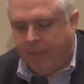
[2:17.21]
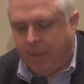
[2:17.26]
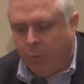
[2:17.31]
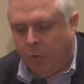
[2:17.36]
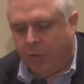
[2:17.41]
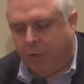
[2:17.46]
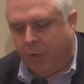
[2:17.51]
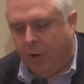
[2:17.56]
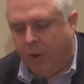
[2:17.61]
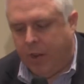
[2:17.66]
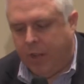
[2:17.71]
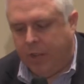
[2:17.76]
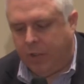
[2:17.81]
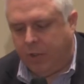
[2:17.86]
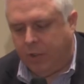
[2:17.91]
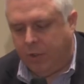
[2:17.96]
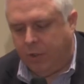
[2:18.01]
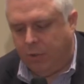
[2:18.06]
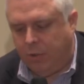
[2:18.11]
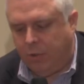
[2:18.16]
referring
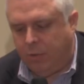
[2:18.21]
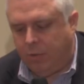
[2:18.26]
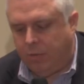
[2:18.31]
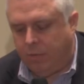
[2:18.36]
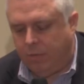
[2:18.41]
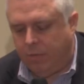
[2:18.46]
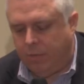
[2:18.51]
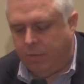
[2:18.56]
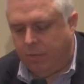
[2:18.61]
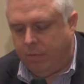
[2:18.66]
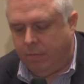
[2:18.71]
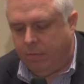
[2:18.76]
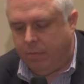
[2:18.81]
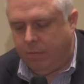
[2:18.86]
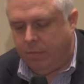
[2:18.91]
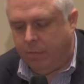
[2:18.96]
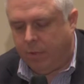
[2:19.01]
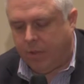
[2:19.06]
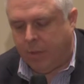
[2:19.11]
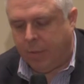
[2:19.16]
to
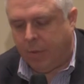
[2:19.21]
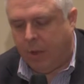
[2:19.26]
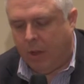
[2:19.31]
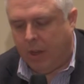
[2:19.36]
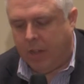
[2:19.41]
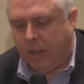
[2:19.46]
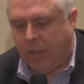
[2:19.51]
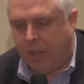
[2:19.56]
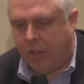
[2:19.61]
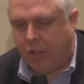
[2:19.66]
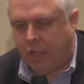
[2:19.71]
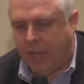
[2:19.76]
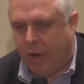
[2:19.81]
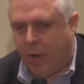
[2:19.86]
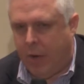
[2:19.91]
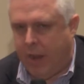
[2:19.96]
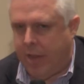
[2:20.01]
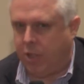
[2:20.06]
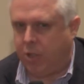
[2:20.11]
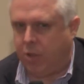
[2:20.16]
what some call a, a,
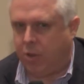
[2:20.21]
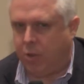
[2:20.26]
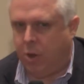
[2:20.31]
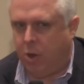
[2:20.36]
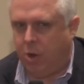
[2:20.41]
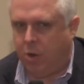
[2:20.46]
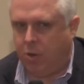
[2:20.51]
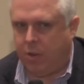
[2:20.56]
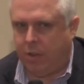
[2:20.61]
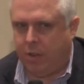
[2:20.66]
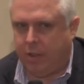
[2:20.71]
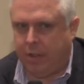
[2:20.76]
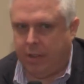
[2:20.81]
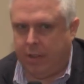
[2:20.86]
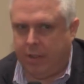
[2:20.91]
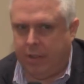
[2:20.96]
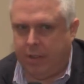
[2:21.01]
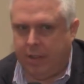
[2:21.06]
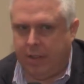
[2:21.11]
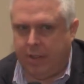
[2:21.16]
generational curse,
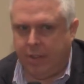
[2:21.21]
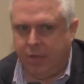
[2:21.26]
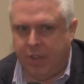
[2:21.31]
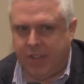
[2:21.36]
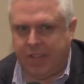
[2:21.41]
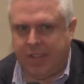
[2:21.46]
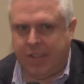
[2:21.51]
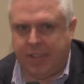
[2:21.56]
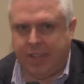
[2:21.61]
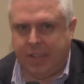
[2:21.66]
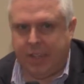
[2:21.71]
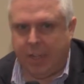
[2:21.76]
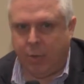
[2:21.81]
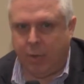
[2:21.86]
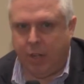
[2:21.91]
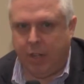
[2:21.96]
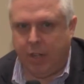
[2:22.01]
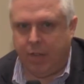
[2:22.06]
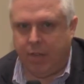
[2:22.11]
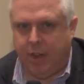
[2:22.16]
is visiting the
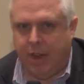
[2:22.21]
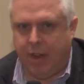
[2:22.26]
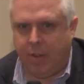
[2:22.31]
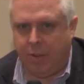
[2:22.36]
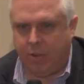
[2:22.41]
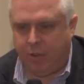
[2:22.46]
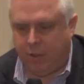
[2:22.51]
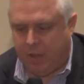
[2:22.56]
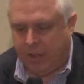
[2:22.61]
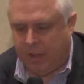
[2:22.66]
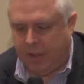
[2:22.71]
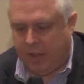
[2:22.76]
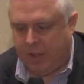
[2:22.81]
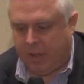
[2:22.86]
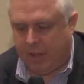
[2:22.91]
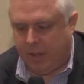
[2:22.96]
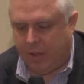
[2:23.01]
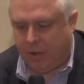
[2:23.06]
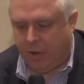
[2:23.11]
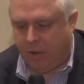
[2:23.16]
iniquity of the fathers uh,
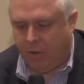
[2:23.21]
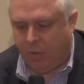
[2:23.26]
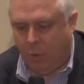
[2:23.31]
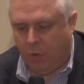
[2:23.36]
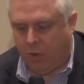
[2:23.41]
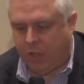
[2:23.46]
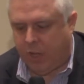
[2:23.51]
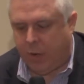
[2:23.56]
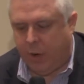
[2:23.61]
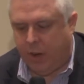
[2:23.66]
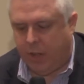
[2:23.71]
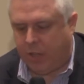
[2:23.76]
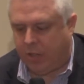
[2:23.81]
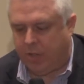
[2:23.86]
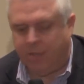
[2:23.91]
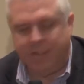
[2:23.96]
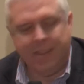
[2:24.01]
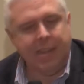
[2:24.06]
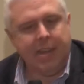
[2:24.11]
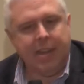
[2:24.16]
to the third and fourth
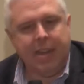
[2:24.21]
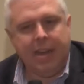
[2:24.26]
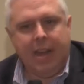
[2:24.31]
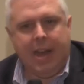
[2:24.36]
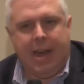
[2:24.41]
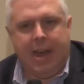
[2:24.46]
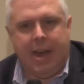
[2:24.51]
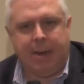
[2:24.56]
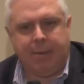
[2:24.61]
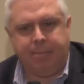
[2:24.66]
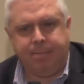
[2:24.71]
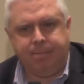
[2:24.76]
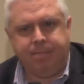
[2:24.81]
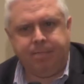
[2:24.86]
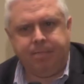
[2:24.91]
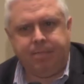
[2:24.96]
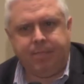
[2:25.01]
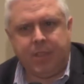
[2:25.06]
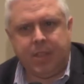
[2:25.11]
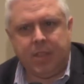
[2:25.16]
generation.
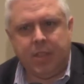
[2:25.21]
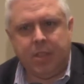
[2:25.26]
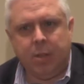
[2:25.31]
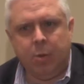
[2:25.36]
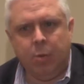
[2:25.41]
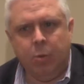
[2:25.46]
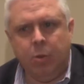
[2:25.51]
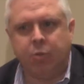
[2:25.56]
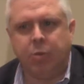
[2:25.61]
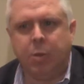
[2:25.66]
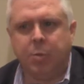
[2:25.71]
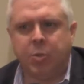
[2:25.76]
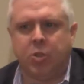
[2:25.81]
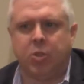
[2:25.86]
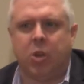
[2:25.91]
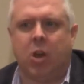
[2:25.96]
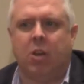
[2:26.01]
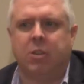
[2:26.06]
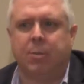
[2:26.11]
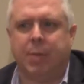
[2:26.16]
Um, when Scripture
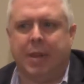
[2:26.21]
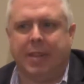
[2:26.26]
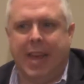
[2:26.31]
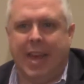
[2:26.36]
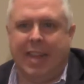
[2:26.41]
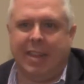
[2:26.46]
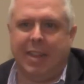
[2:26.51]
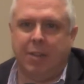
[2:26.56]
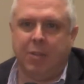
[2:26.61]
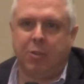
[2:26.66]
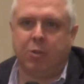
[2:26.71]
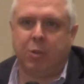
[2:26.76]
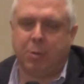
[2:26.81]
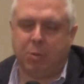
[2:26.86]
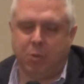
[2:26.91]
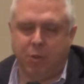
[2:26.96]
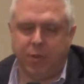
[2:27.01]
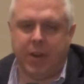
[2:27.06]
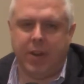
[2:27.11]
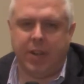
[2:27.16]
talks about that, the
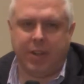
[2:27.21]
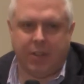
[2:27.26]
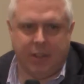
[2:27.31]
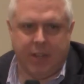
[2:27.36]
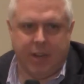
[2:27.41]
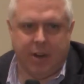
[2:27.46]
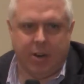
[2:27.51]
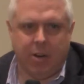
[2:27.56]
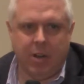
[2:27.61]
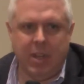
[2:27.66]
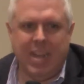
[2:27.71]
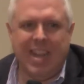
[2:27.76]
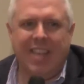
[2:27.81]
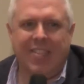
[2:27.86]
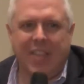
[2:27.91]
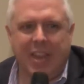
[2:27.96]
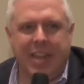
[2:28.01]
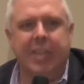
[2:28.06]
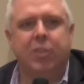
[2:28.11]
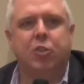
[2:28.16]
Scripture is very clear
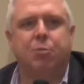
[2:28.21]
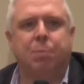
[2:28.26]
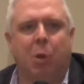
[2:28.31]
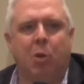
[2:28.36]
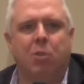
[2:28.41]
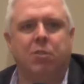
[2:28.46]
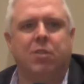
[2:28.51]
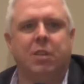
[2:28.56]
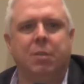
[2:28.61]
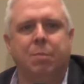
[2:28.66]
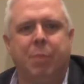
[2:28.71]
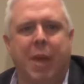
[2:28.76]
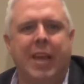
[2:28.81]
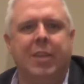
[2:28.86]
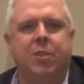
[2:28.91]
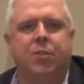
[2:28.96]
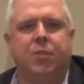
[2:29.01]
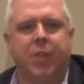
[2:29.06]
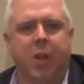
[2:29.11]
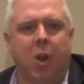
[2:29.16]
that each person
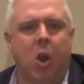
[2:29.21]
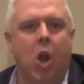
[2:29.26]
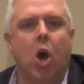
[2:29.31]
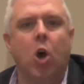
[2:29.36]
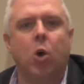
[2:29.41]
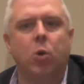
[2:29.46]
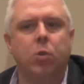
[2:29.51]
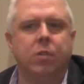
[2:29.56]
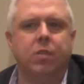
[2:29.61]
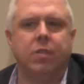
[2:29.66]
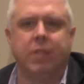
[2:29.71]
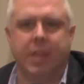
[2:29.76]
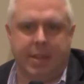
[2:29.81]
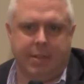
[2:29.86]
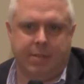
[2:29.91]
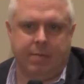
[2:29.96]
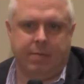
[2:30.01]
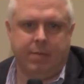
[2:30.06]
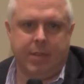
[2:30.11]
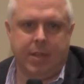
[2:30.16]
pays for their own
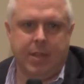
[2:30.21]
sin.